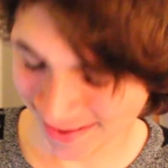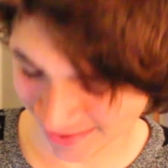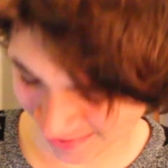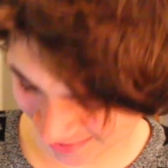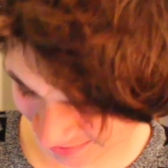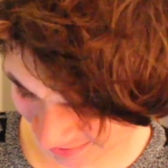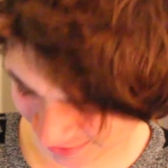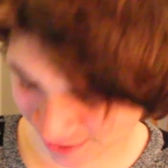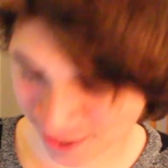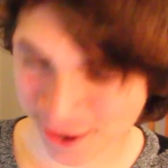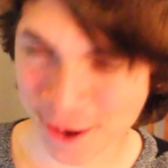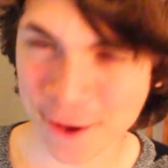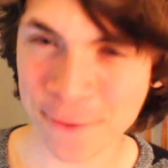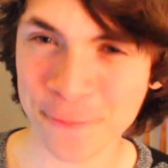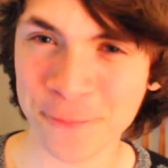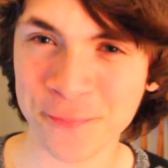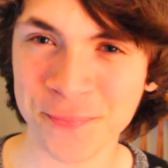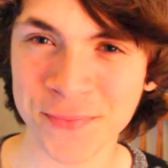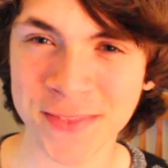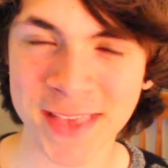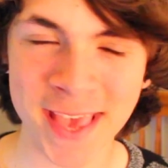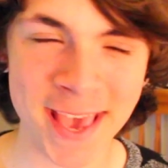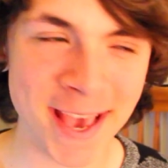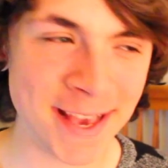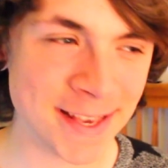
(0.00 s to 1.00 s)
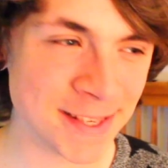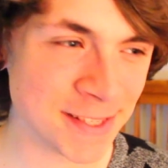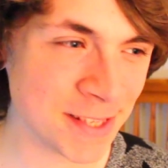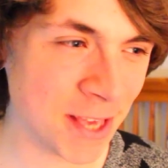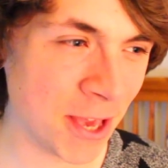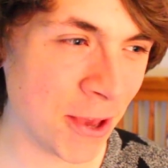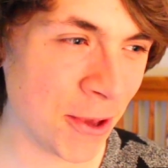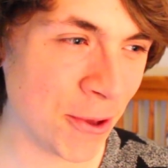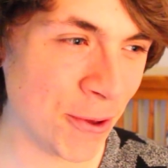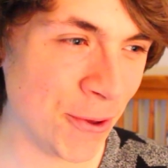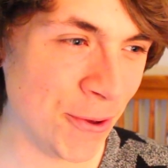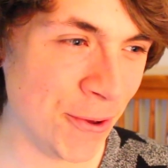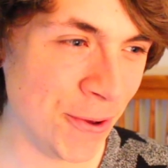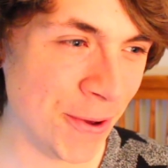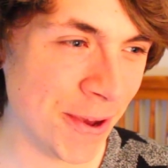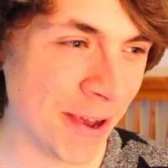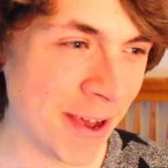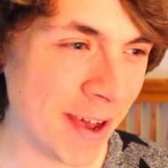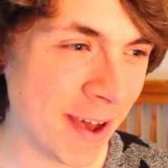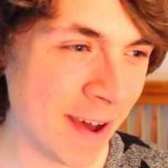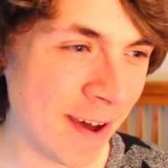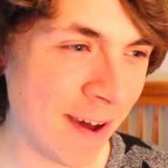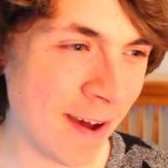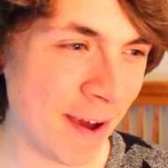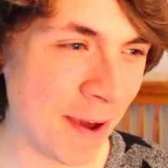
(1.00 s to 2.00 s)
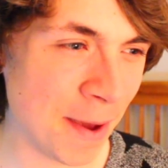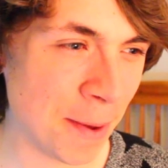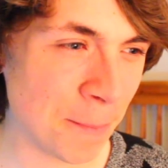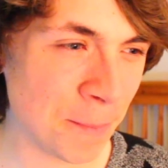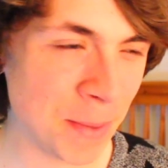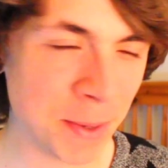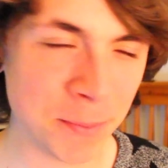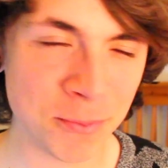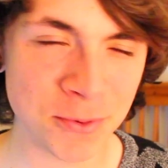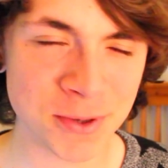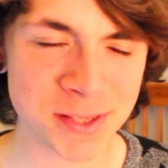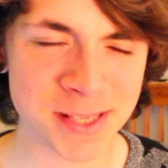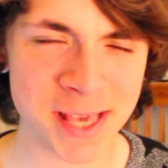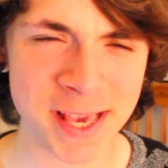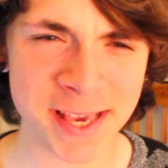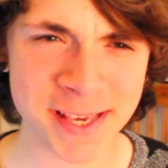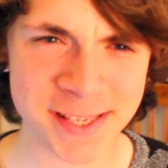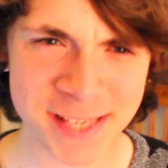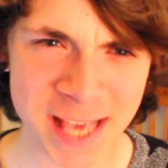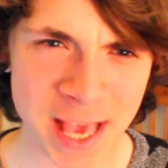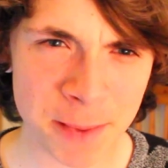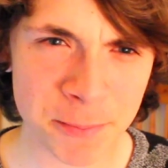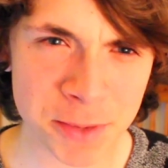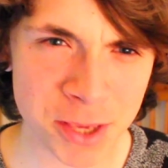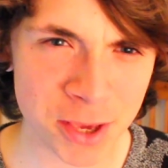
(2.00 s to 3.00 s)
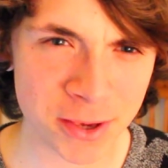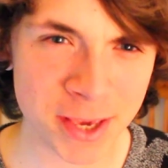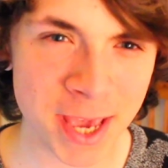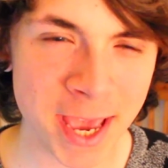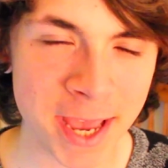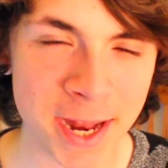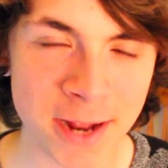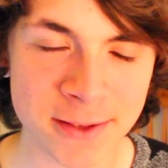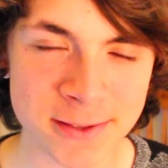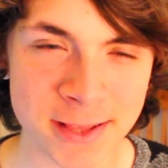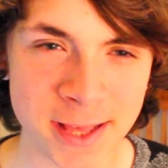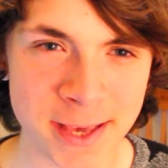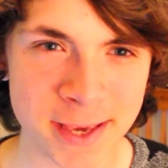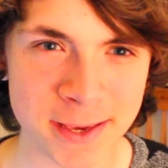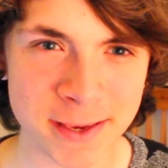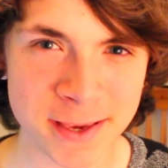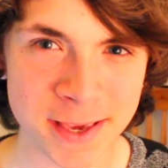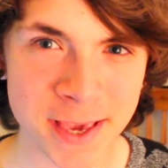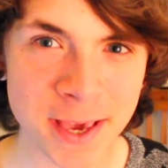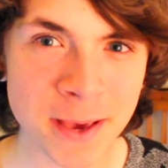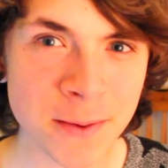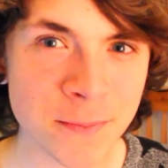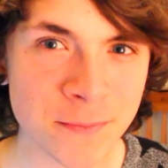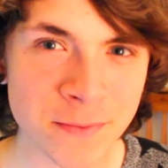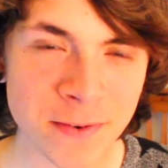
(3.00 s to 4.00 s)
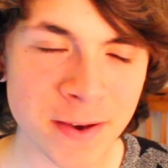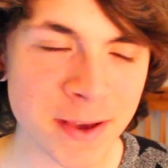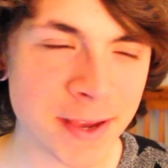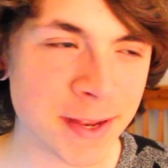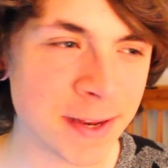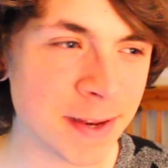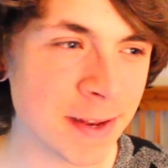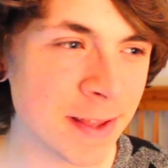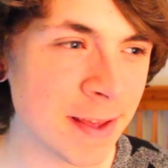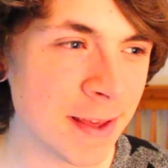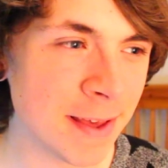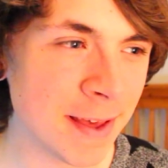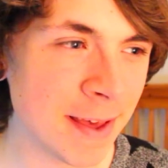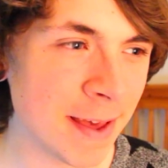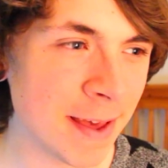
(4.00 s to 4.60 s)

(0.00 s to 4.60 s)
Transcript: and um, yeah so people were saying Sam are you okay and I was like yeah I'm fine